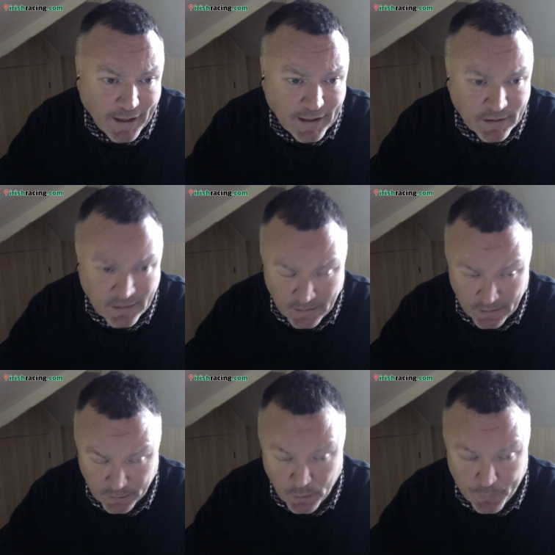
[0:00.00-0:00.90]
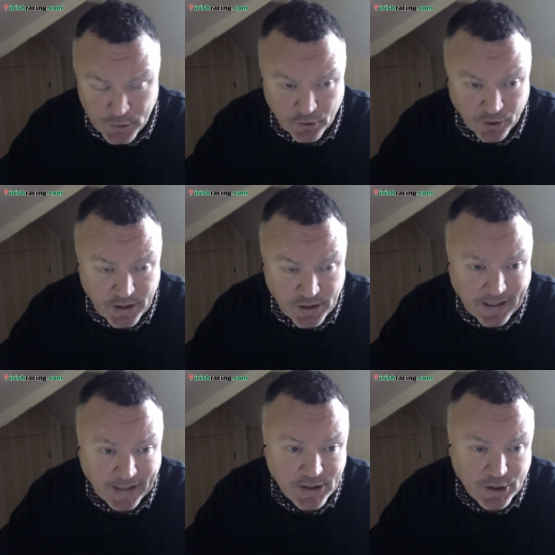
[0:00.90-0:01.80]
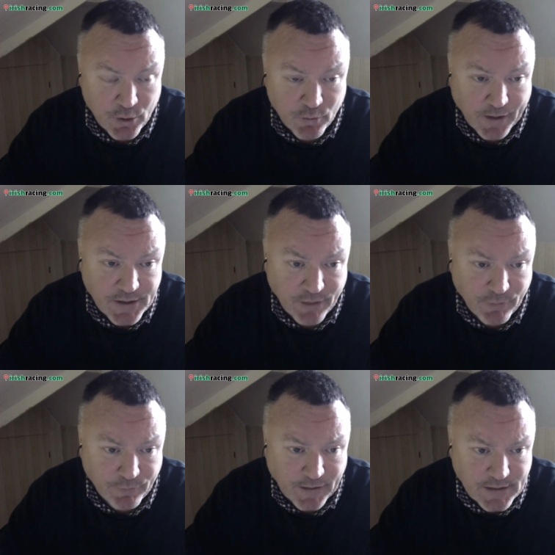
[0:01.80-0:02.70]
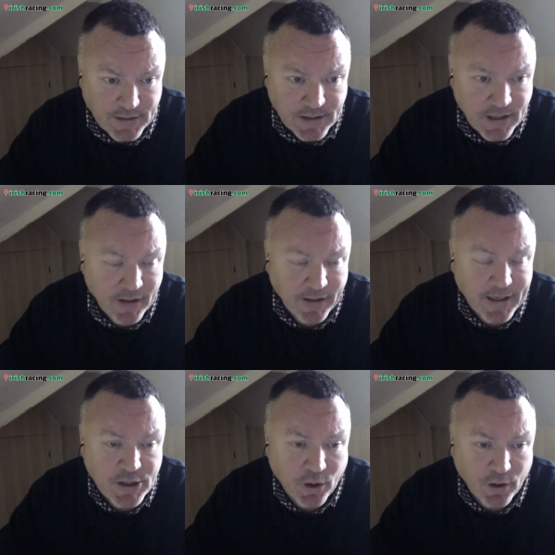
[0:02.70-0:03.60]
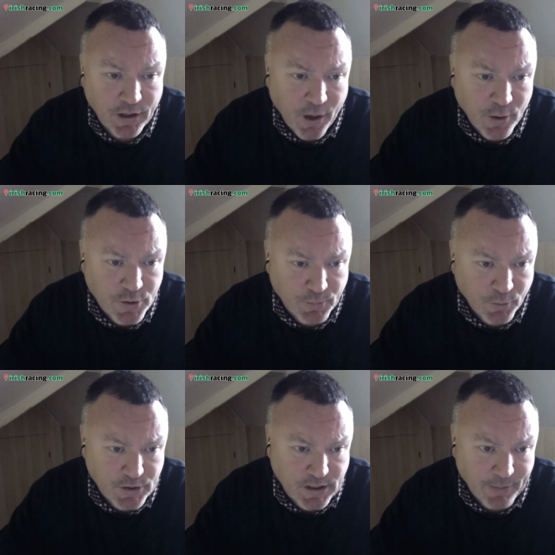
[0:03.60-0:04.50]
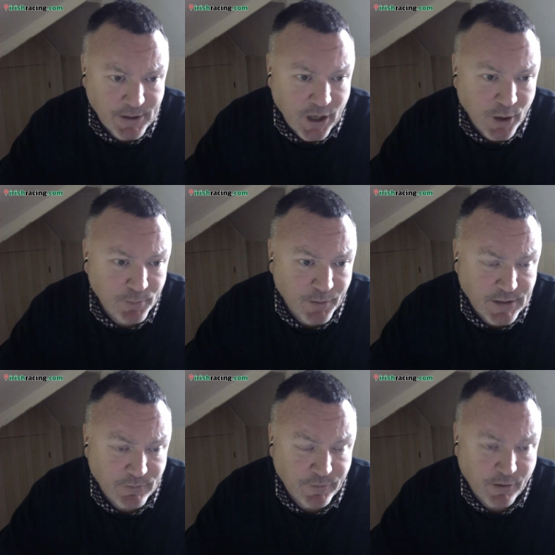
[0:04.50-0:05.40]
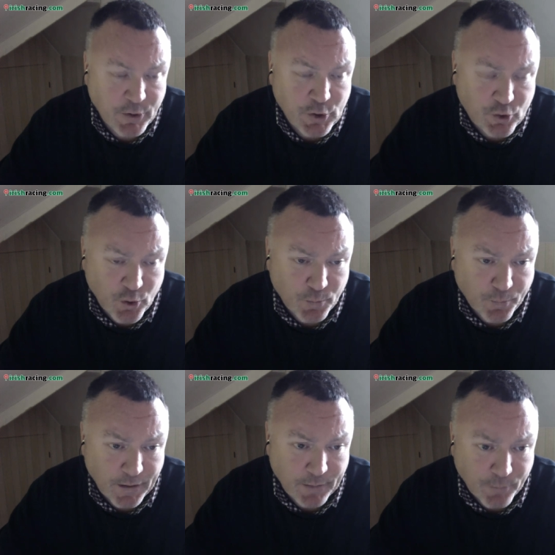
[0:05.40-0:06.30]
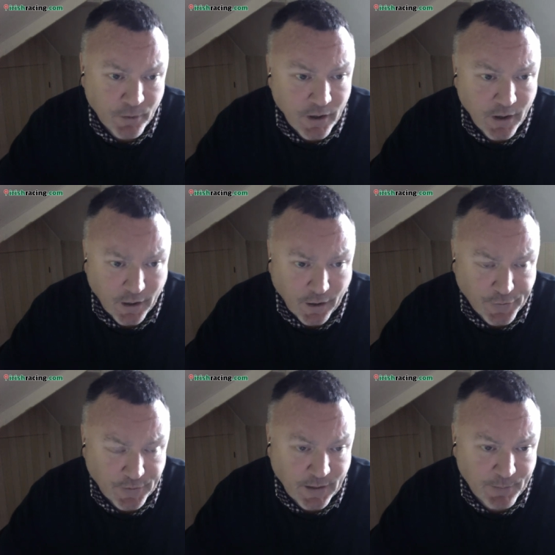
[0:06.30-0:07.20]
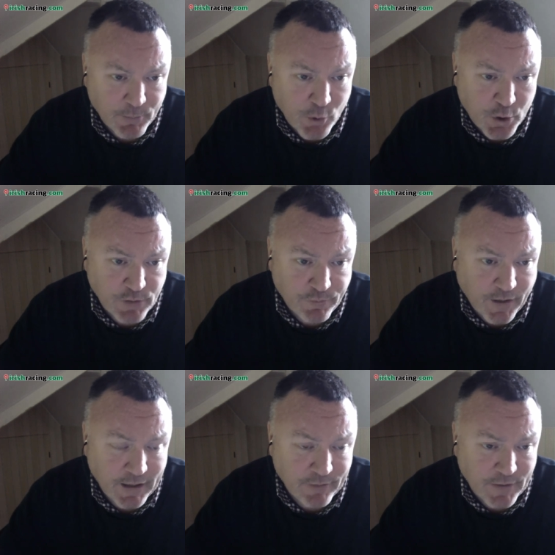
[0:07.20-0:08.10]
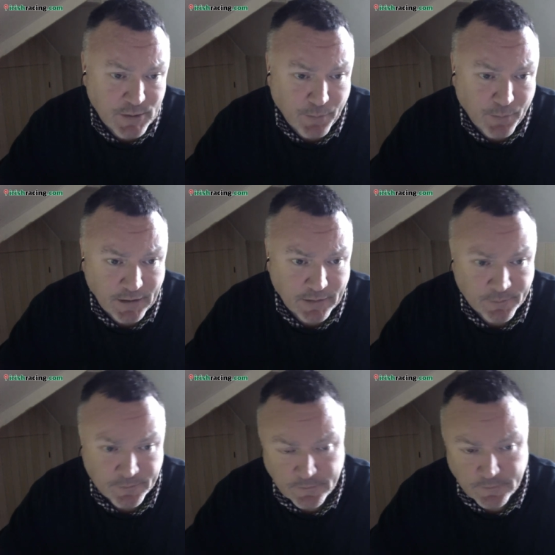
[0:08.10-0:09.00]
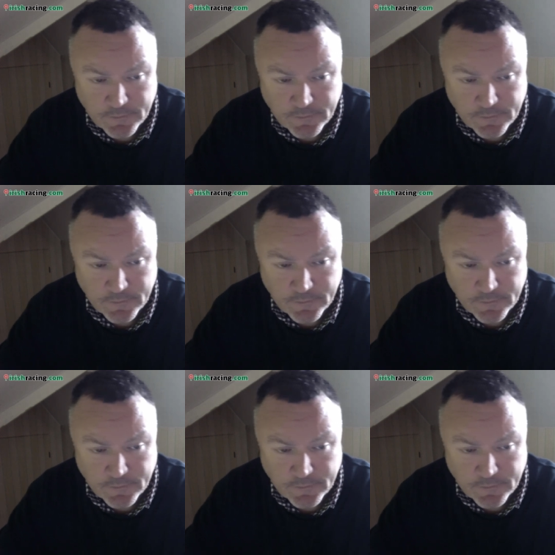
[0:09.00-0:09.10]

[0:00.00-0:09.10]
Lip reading: away. And Cooper's Cross has only had 2 runs over fences. He's got loads more to come. He's owned by some very shrewd people, and I think they'll be mortified if he's beaten.